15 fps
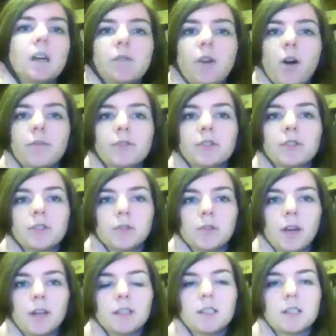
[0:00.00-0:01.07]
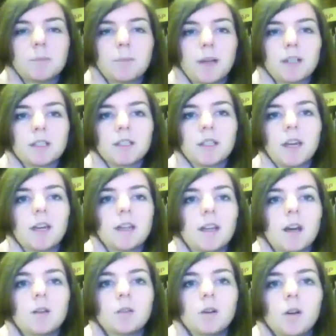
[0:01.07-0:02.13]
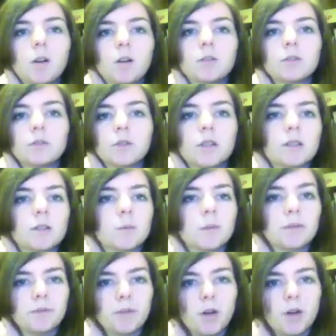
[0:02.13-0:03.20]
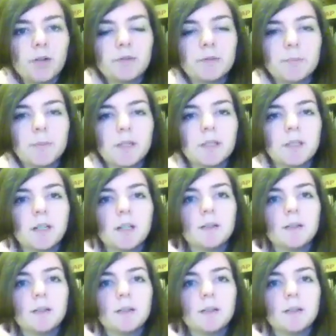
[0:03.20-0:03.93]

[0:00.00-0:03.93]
Officers do not suspect that alcohol or drugs were involved, but